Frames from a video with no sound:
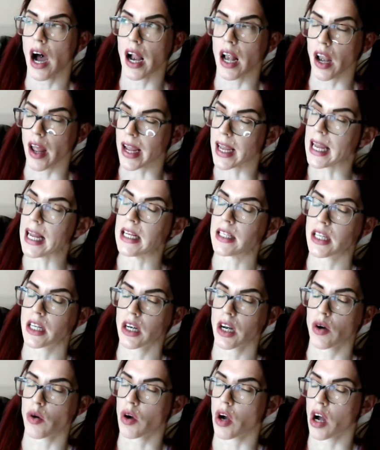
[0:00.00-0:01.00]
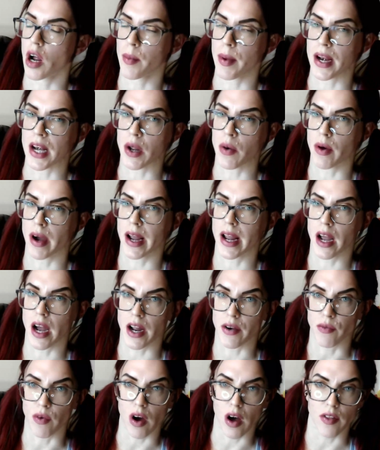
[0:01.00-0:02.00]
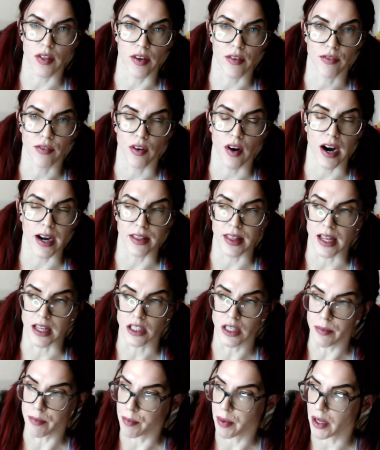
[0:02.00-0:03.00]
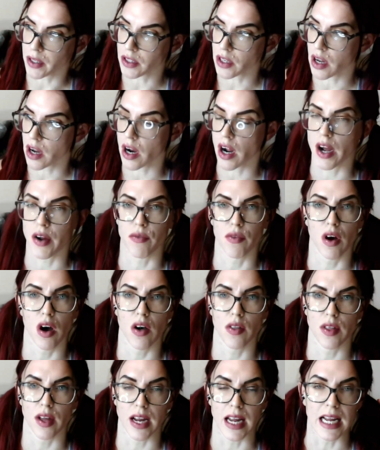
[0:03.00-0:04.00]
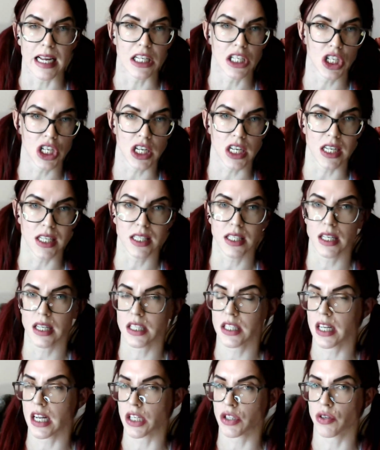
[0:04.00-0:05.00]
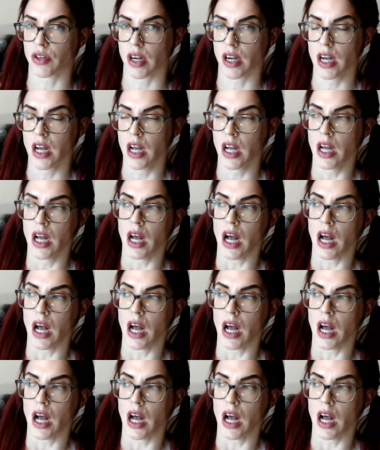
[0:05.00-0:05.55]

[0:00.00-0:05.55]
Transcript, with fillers: I like eating low carb anyway. I rather fry things in butter. I rather eat cheese, etc.